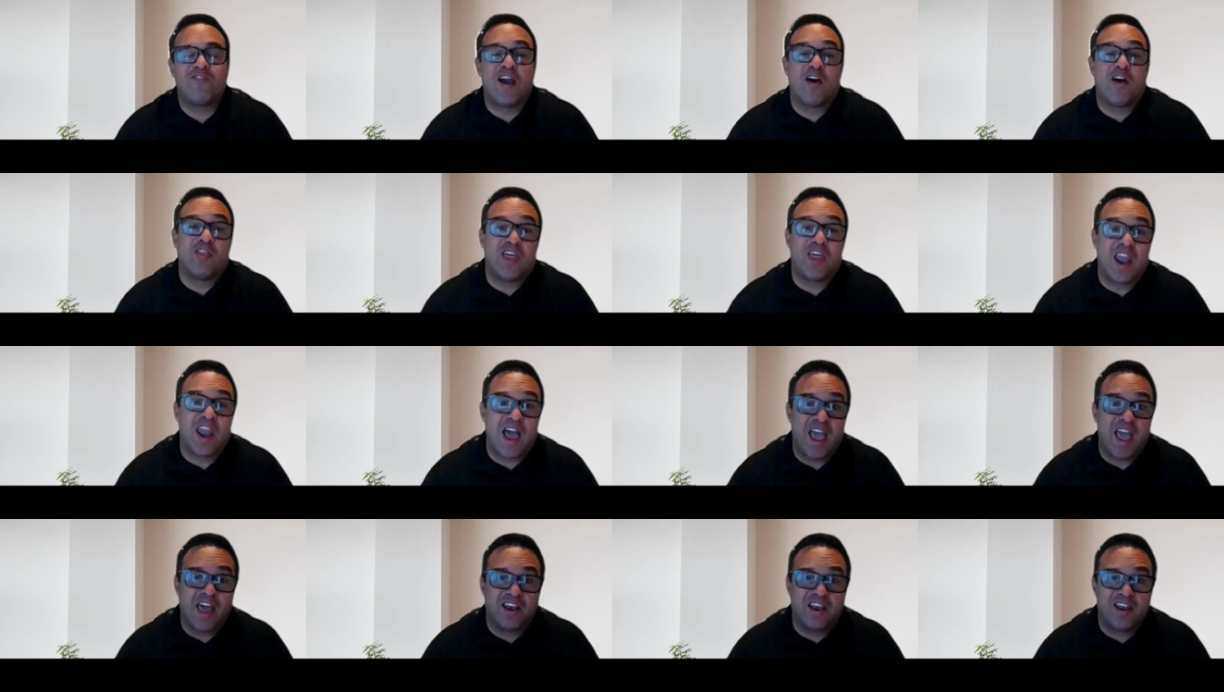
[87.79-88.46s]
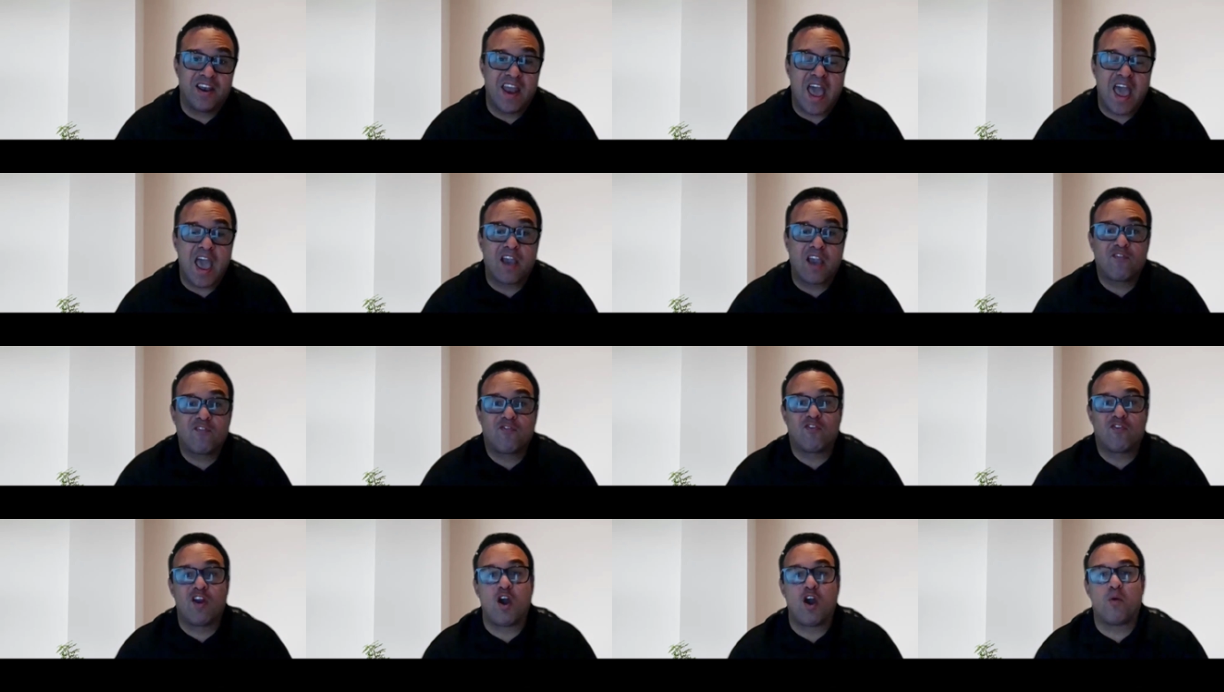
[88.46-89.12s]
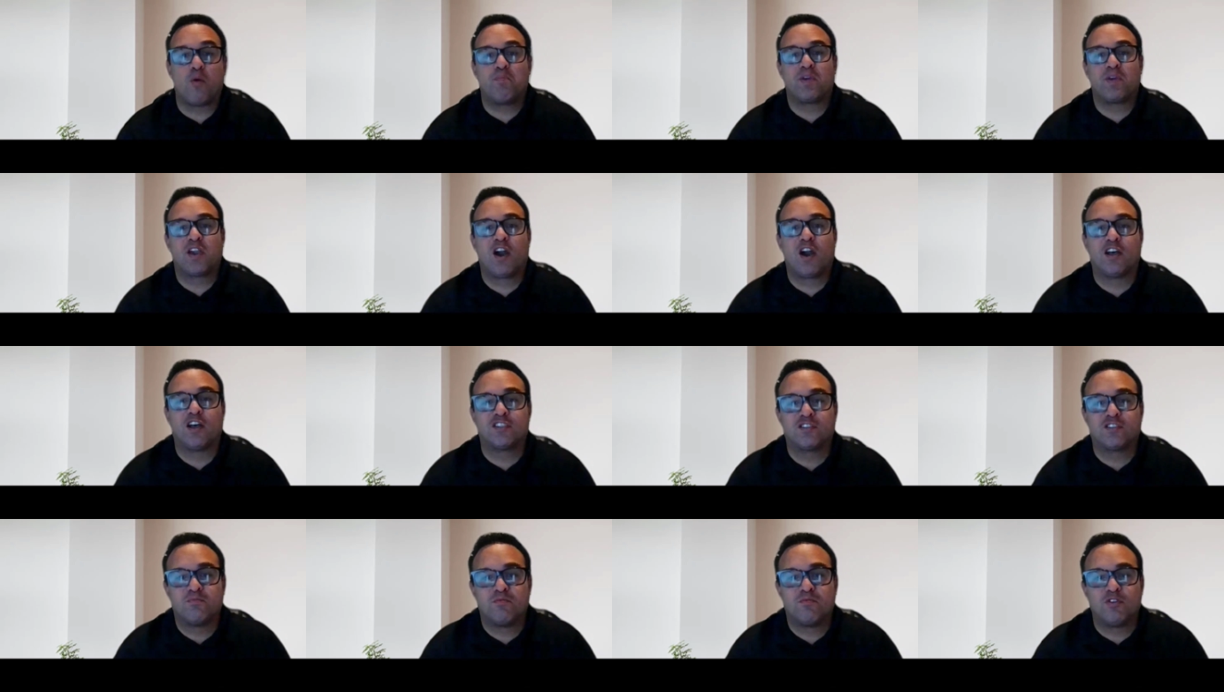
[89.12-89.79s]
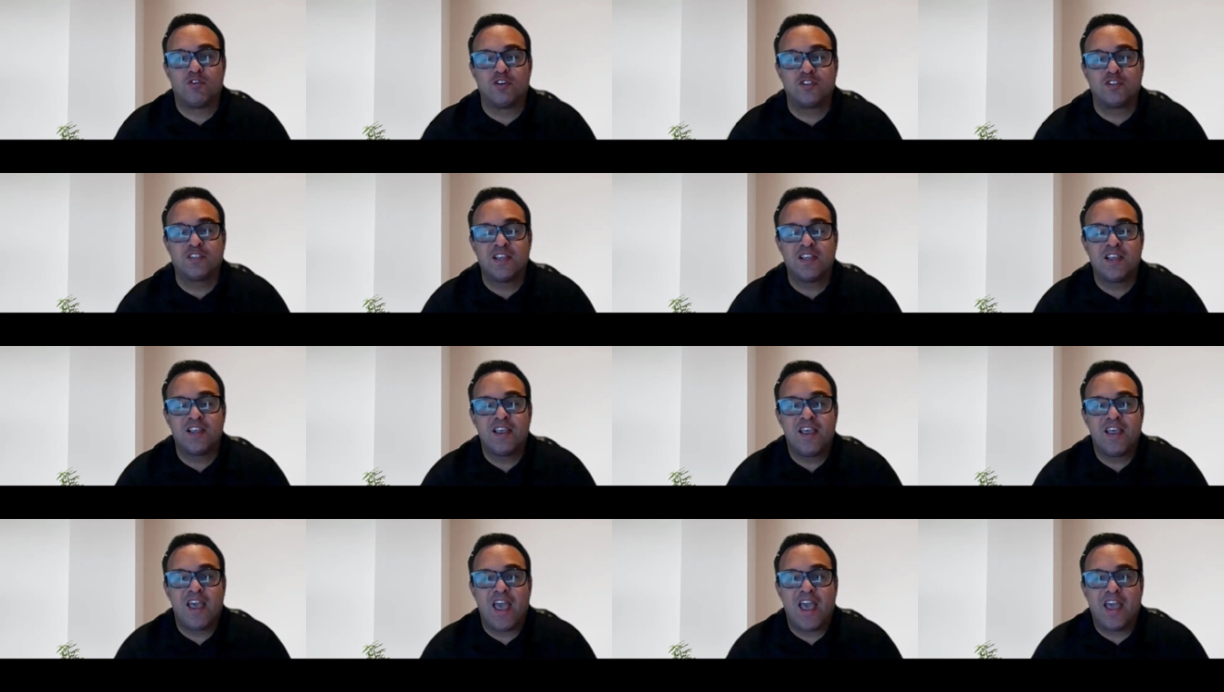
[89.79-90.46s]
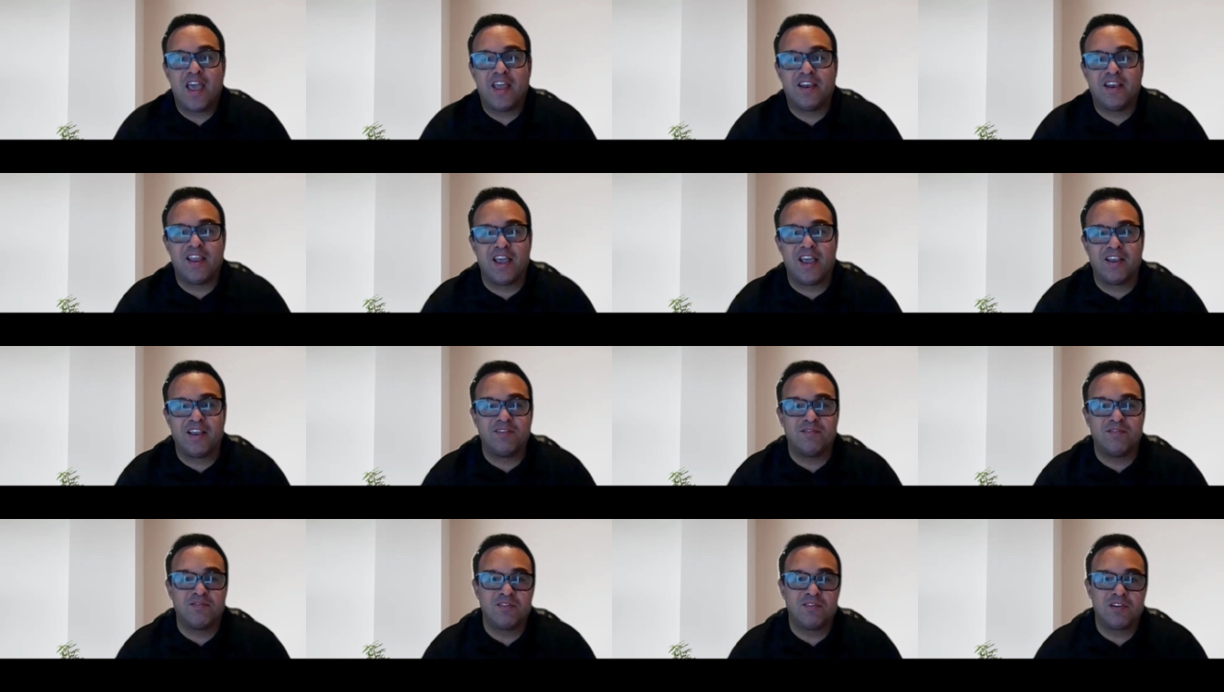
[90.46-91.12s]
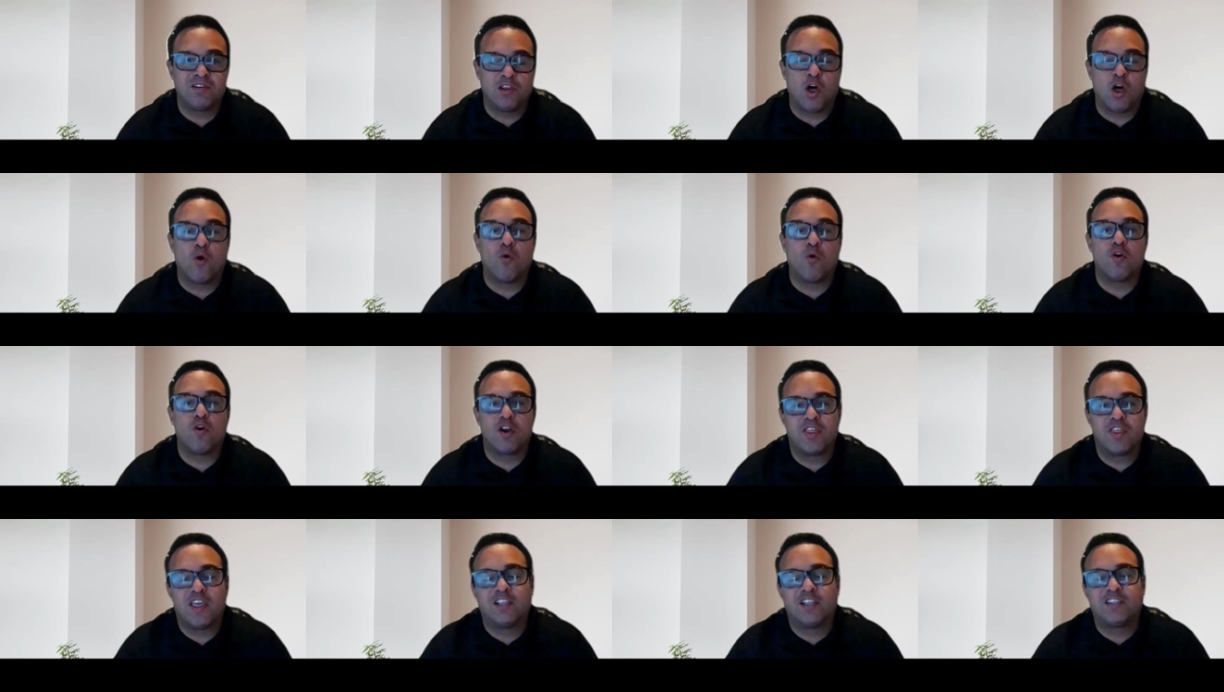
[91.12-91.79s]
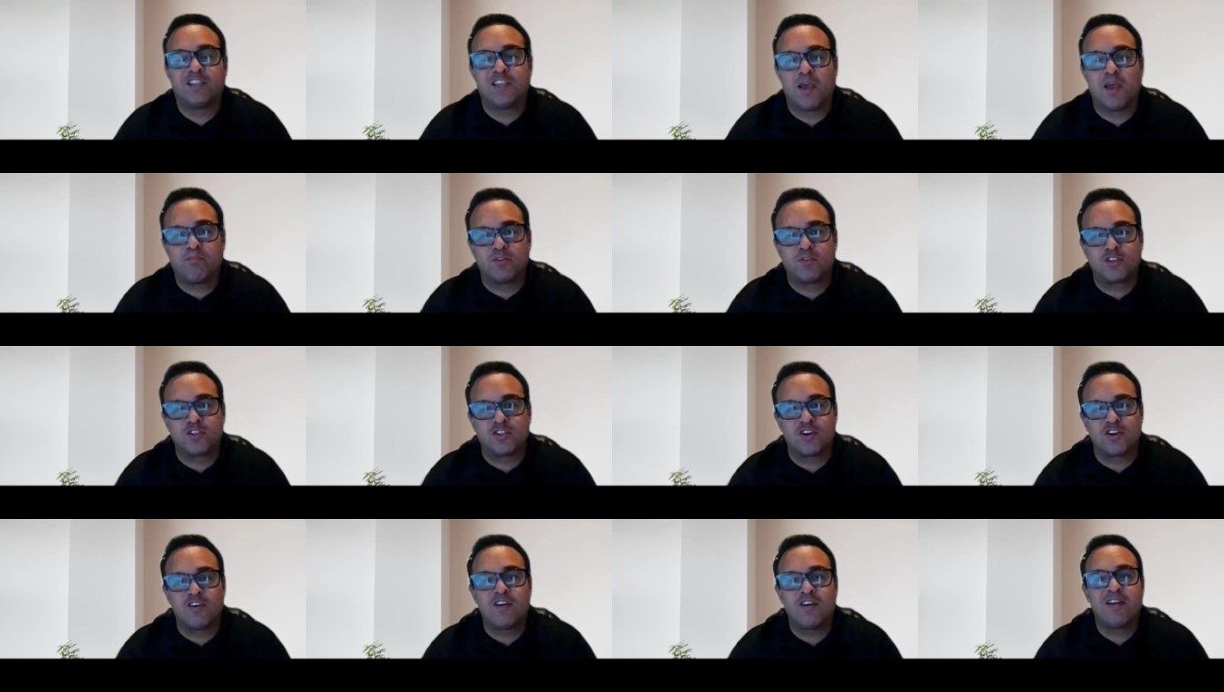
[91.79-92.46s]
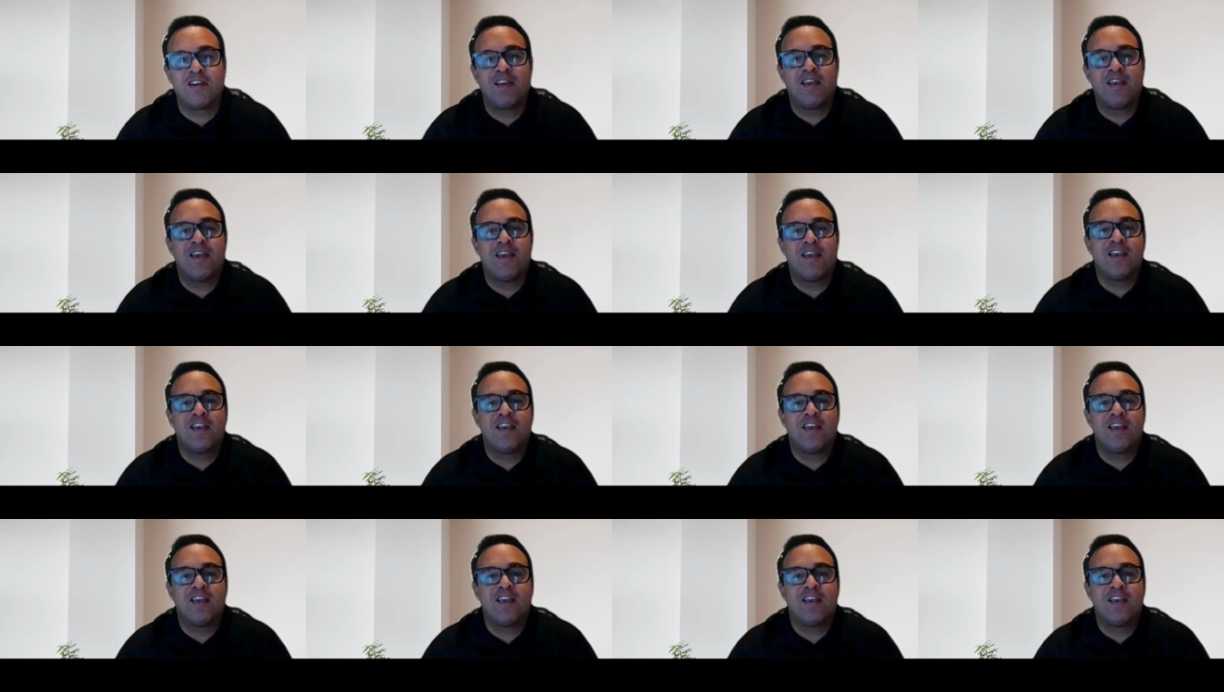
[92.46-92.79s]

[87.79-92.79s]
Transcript: found that I had a knack for helping customers and, and lowering their temperature.